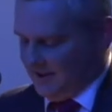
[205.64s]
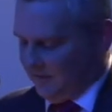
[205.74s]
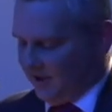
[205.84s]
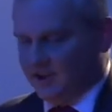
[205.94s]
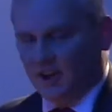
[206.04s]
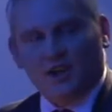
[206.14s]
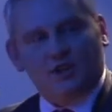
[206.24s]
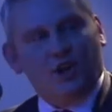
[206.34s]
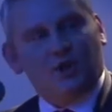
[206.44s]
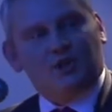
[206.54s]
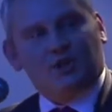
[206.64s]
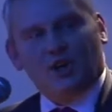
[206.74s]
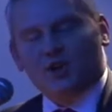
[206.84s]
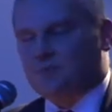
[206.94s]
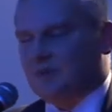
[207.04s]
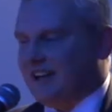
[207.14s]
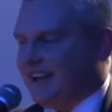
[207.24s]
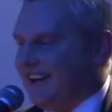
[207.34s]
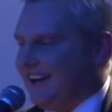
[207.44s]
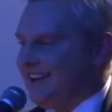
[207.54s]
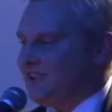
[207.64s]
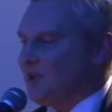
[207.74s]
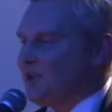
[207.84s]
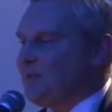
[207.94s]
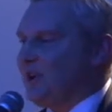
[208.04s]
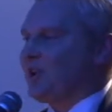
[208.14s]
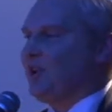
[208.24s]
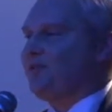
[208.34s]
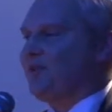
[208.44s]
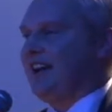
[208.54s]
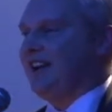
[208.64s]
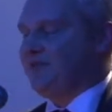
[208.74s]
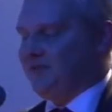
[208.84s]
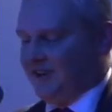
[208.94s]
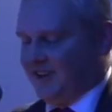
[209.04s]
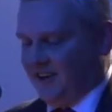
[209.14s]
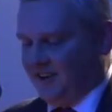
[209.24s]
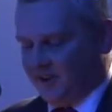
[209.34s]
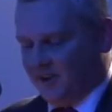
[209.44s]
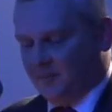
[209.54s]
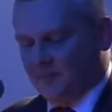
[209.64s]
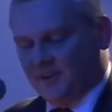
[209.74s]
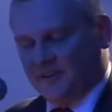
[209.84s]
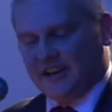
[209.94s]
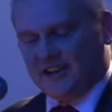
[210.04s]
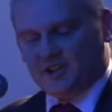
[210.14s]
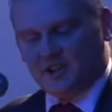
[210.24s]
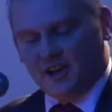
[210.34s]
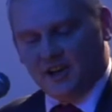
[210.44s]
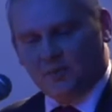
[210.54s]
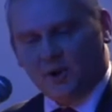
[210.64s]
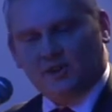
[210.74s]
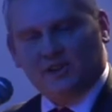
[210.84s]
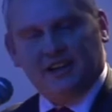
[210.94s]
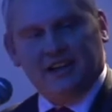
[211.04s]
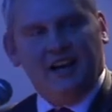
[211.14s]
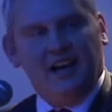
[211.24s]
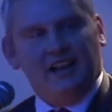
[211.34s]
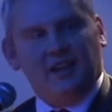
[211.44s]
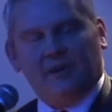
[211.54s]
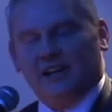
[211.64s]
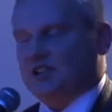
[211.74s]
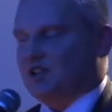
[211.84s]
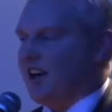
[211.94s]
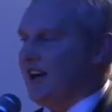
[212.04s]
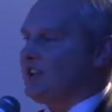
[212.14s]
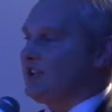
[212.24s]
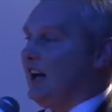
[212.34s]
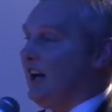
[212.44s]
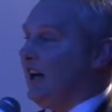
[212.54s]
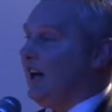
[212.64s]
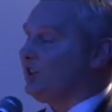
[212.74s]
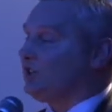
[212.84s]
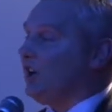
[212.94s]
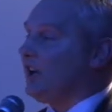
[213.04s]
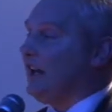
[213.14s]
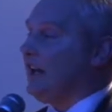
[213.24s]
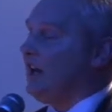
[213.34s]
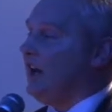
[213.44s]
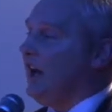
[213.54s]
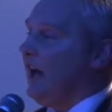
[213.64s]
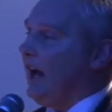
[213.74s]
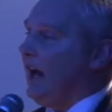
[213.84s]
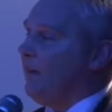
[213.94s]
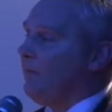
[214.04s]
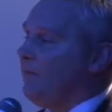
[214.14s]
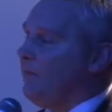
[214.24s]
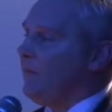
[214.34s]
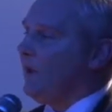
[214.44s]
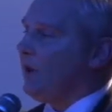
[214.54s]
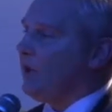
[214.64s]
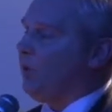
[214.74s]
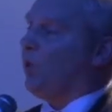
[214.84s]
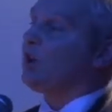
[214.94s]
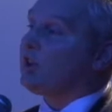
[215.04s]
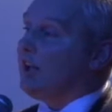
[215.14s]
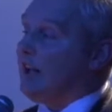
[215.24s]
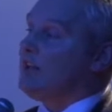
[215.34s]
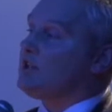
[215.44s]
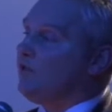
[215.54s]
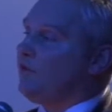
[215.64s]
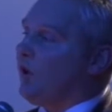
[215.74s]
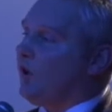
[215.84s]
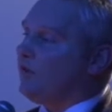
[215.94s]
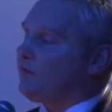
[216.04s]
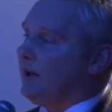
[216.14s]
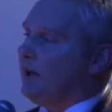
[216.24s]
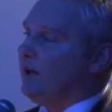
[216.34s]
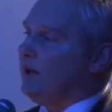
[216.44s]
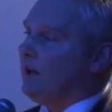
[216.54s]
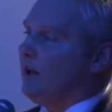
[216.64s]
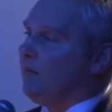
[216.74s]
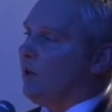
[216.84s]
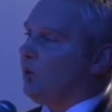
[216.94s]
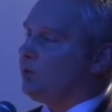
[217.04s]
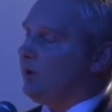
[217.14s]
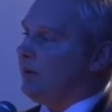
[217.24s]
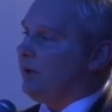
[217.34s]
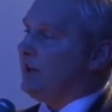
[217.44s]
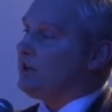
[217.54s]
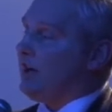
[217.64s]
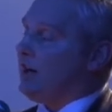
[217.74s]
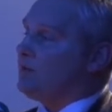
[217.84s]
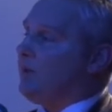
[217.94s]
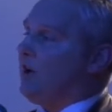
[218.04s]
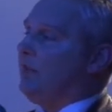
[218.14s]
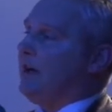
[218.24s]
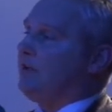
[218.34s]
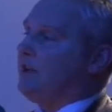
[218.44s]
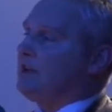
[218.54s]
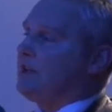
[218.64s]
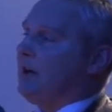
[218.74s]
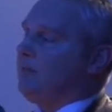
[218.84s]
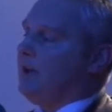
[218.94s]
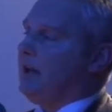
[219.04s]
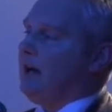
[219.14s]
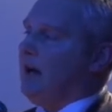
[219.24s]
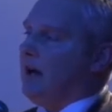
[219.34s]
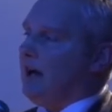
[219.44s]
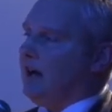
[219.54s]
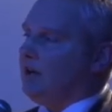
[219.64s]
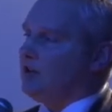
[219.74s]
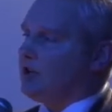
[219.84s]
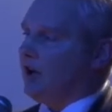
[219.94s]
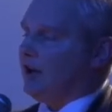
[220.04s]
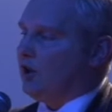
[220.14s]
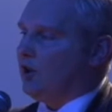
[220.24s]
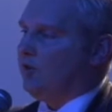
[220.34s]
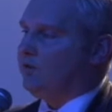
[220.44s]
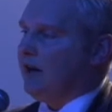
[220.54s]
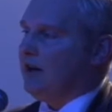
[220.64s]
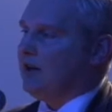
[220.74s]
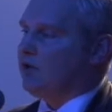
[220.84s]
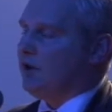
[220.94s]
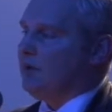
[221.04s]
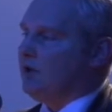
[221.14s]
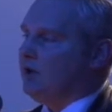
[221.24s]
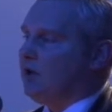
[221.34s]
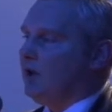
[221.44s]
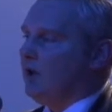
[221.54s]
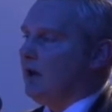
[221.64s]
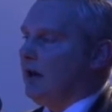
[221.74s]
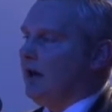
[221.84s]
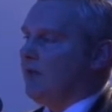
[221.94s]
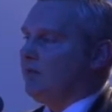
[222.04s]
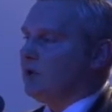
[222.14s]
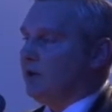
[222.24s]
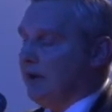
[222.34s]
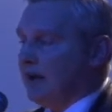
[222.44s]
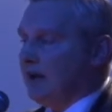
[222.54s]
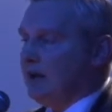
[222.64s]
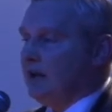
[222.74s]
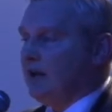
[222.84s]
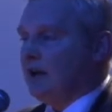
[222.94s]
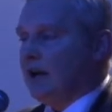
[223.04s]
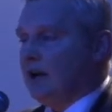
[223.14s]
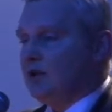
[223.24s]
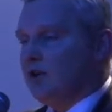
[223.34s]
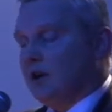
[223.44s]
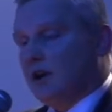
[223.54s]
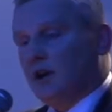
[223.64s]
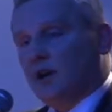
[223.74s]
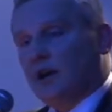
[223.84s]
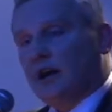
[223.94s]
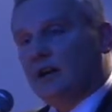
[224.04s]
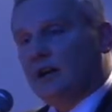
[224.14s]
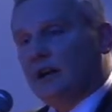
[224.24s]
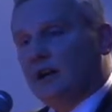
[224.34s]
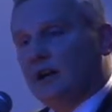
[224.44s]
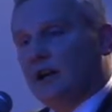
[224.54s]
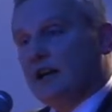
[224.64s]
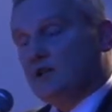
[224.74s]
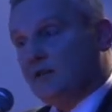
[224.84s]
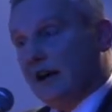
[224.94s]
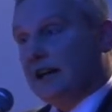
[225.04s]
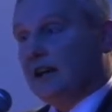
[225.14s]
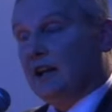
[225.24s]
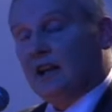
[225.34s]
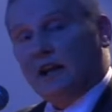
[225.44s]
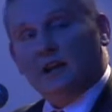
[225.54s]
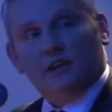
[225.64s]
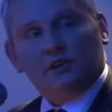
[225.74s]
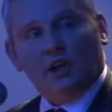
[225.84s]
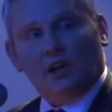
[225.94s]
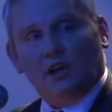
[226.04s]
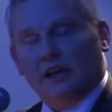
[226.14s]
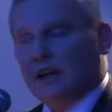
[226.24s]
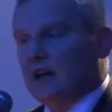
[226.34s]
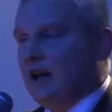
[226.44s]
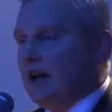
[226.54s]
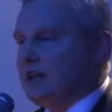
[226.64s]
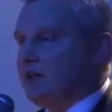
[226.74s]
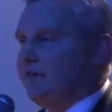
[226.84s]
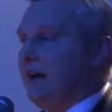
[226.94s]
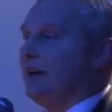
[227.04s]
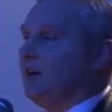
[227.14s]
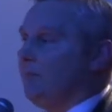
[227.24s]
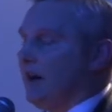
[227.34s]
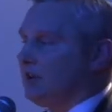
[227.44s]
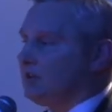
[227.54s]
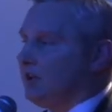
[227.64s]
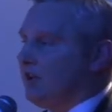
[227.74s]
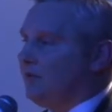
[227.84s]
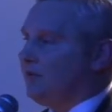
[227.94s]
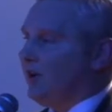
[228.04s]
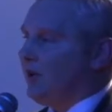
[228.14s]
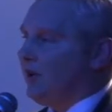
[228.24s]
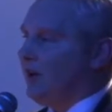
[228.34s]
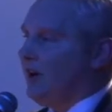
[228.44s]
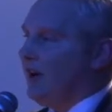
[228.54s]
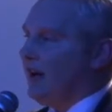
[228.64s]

But Joe's been a good friend for a number of years now, both in the British Irish, and I certainly the work that he's involved in, both with the British Irish Parliamentary Assembly and chairing the Good Friday Agreement committee in Dáil Éireann, I think is vital, and certainly he's a fine ambassador for